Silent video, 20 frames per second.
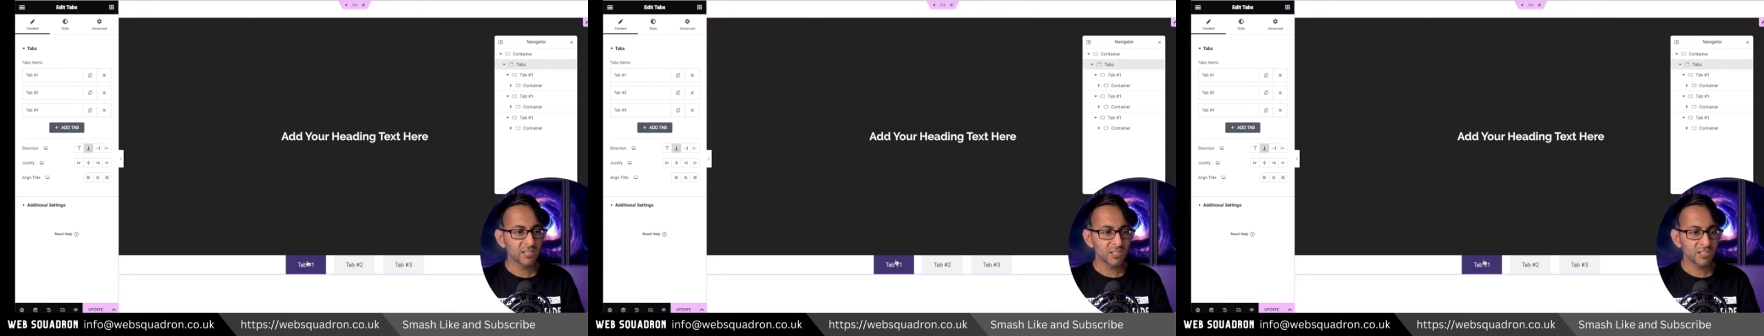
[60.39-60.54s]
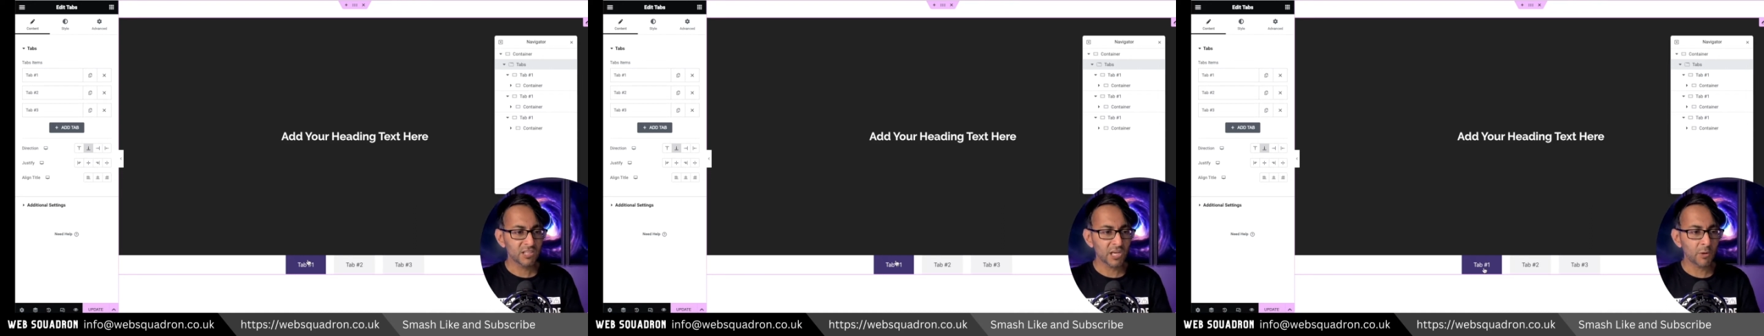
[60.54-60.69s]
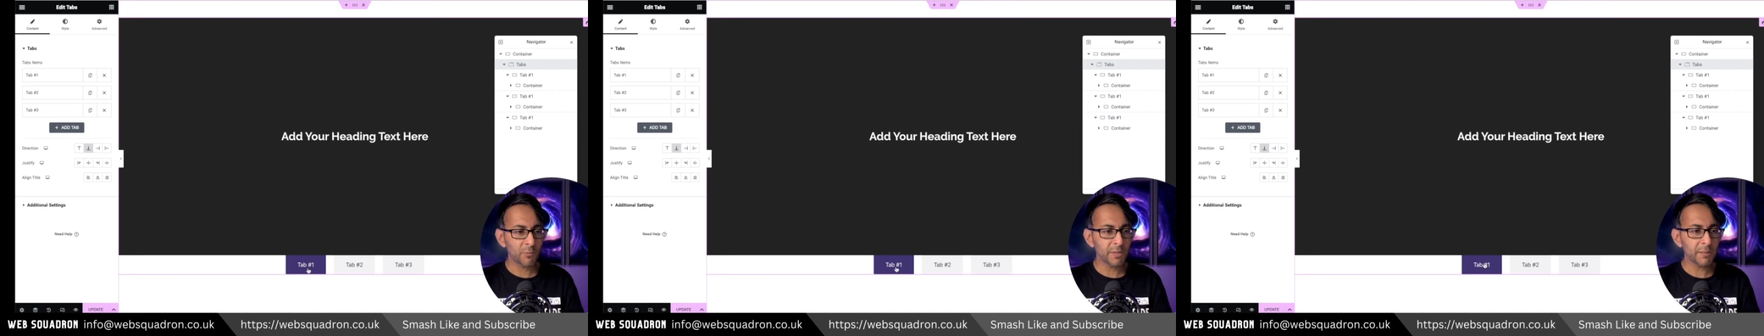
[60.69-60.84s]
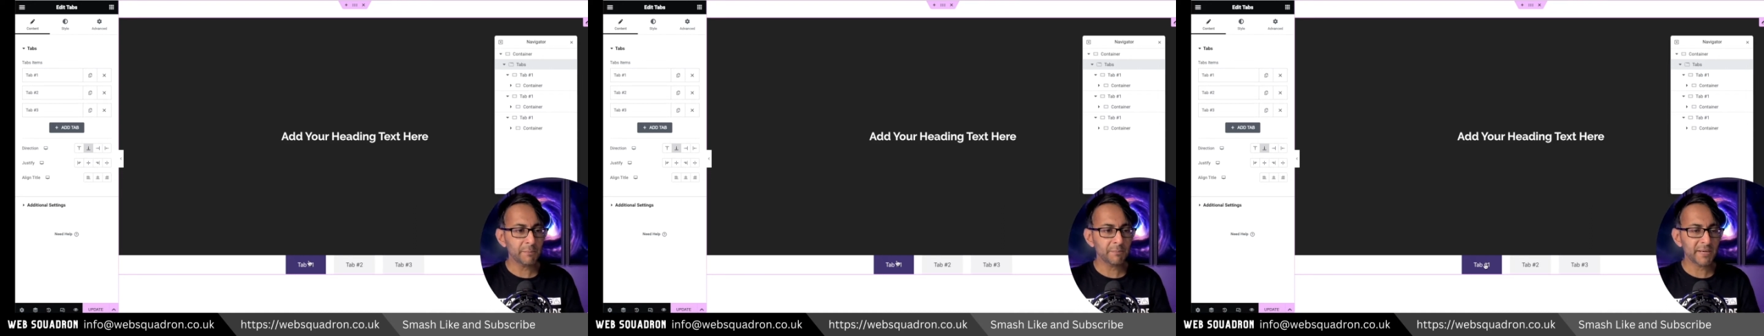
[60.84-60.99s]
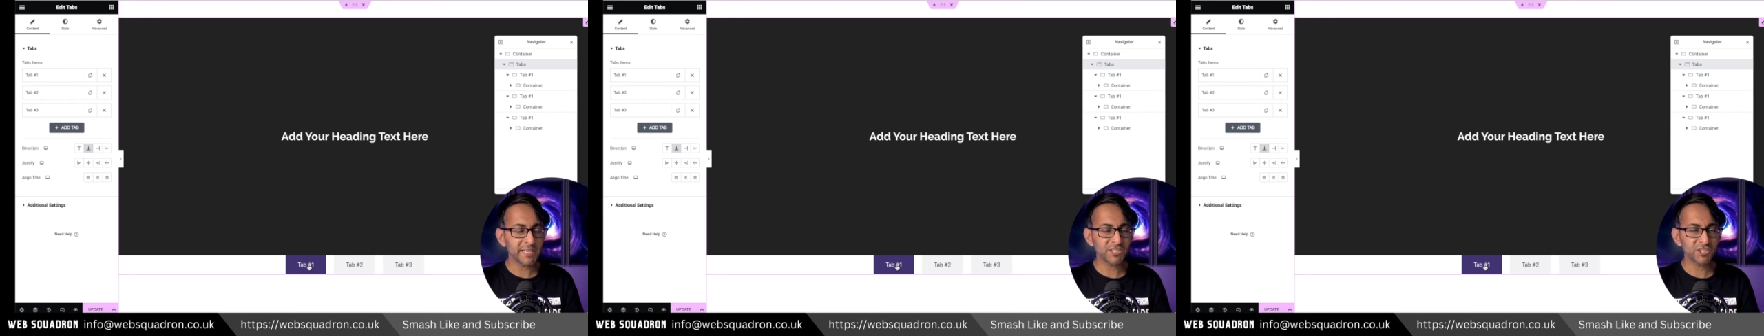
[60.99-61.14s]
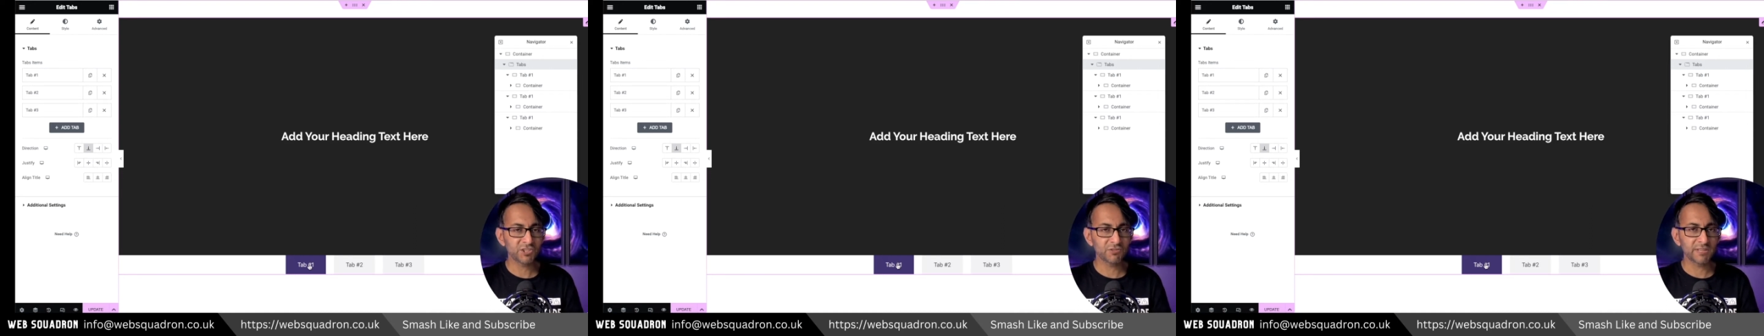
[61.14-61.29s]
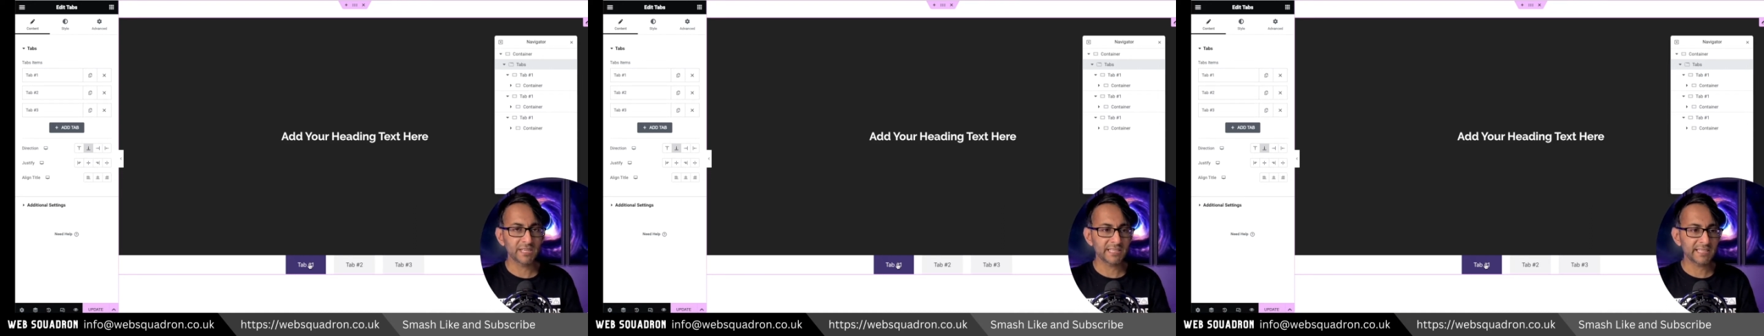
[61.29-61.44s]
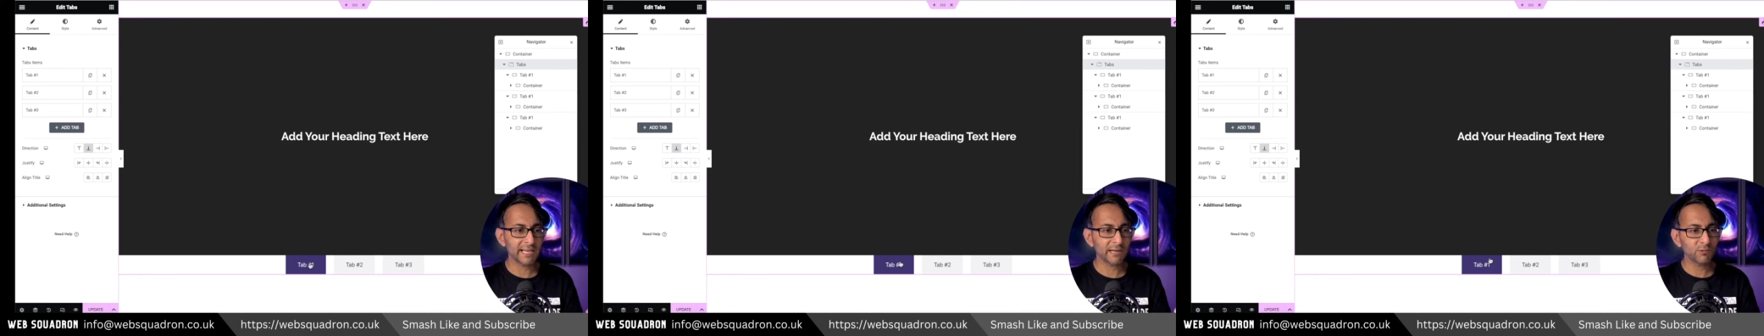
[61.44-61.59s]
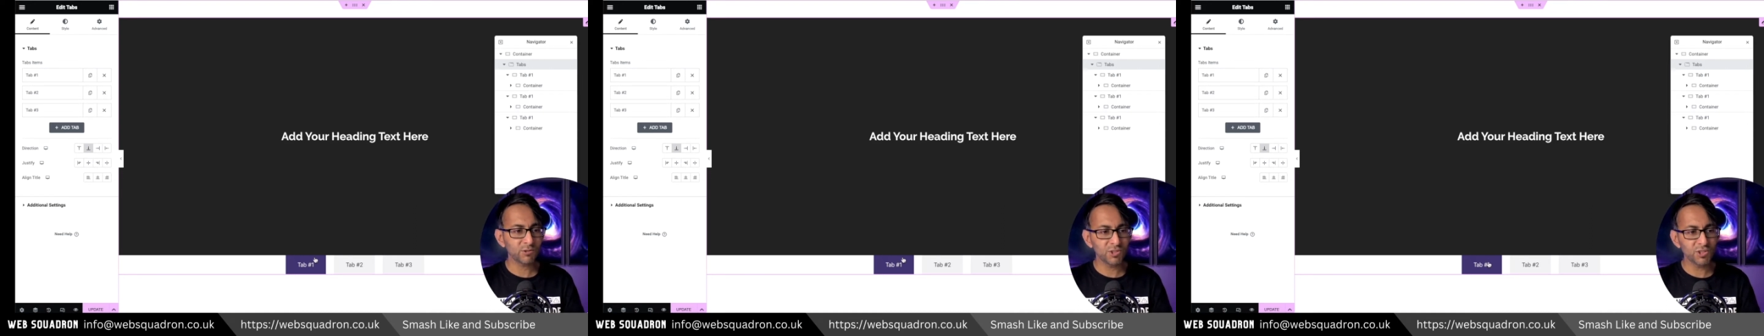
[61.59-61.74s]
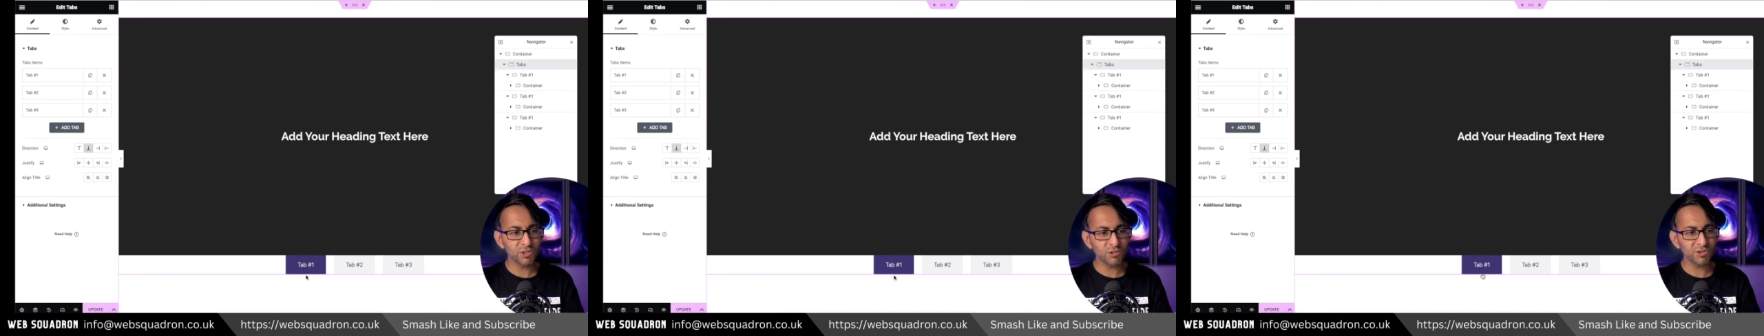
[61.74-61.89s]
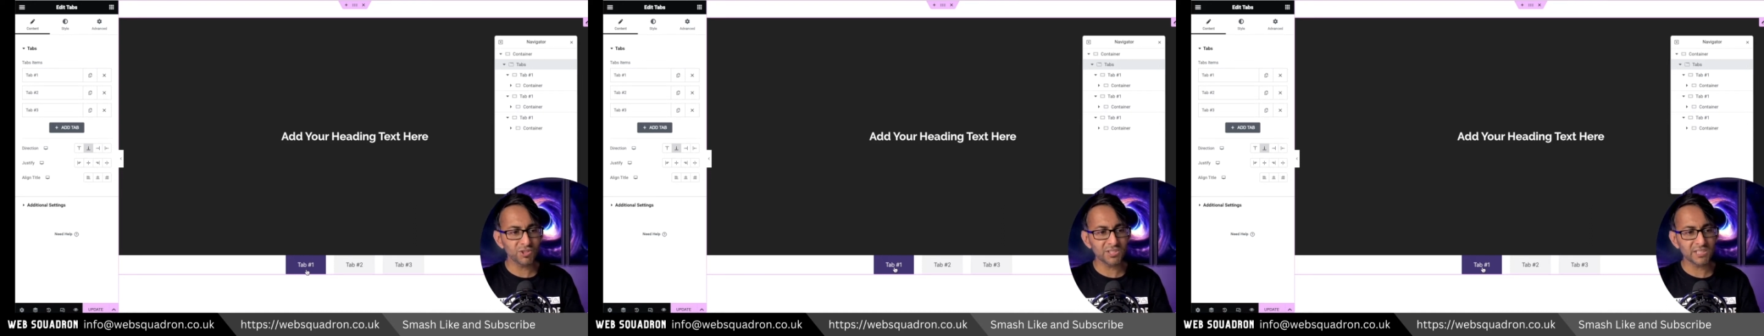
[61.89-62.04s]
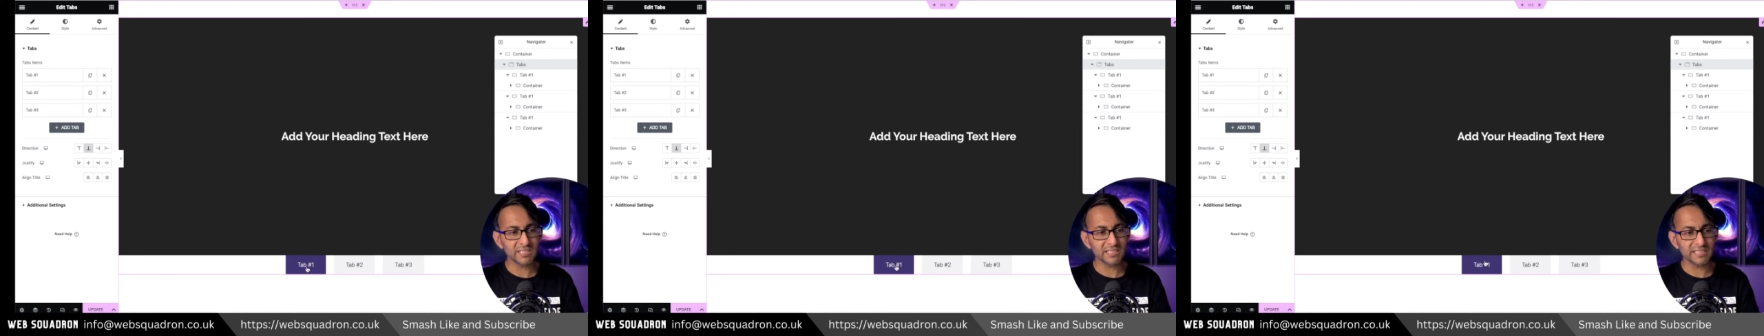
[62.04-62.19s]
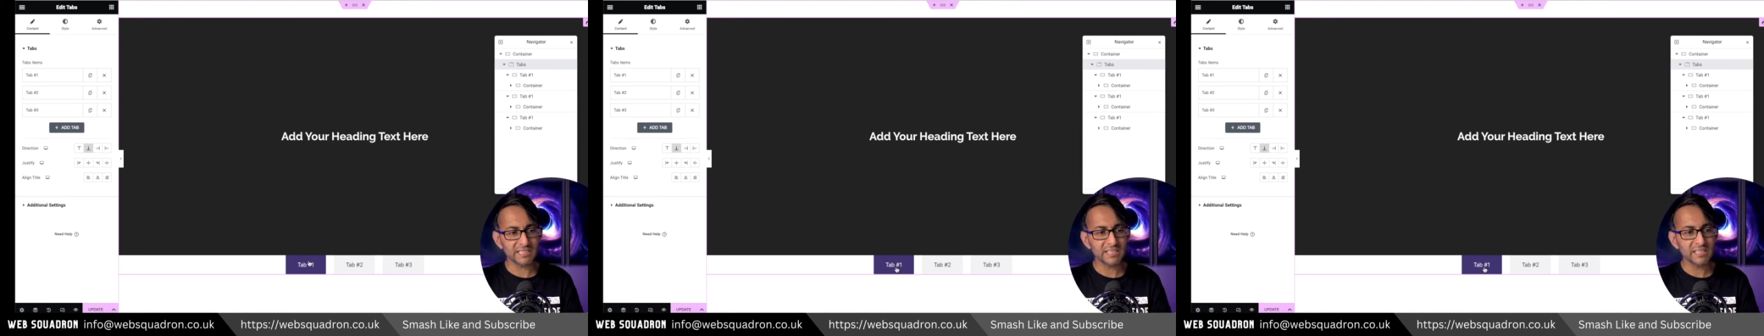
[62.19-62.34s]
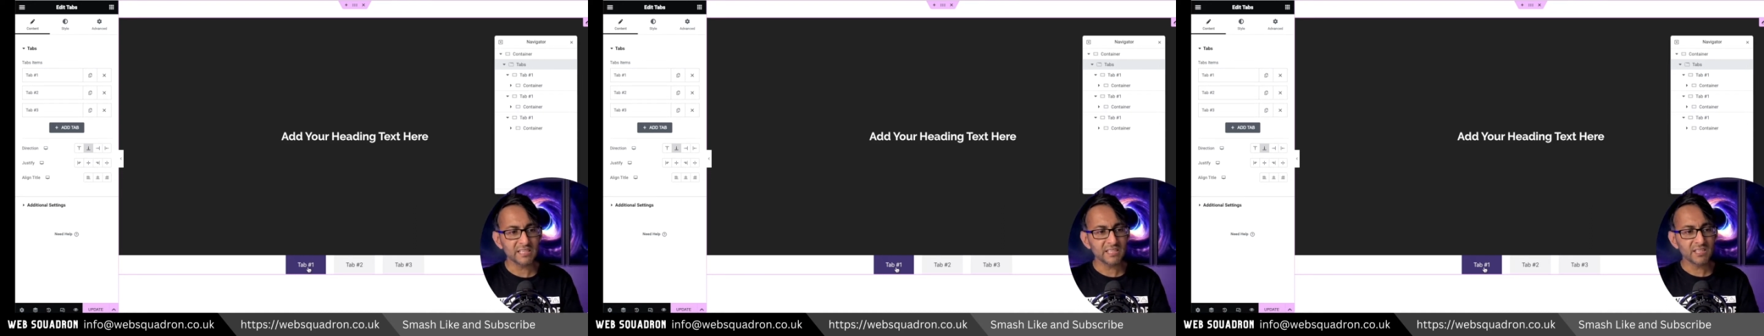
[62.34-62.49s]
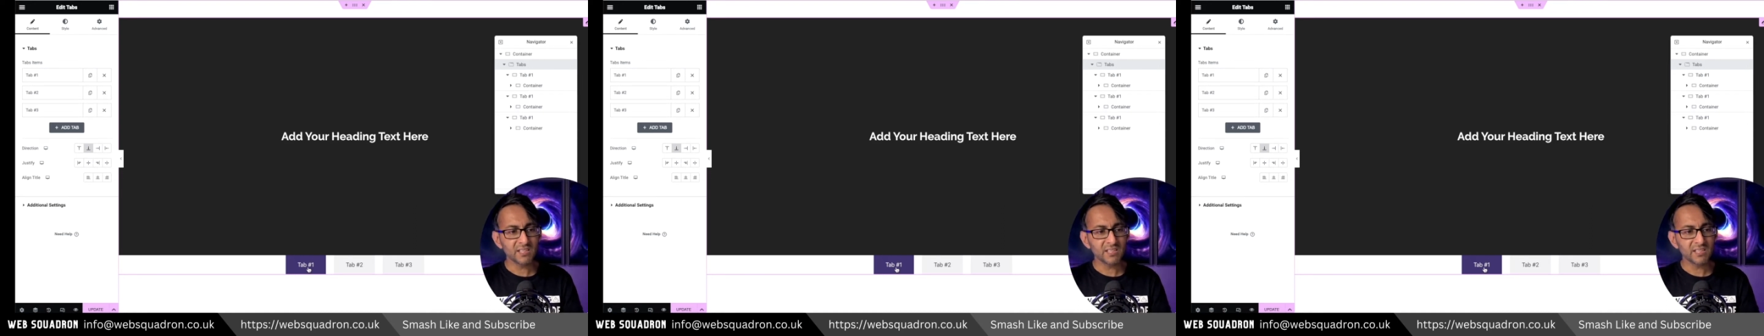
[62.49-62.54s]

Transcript: go and measure it. Now, usually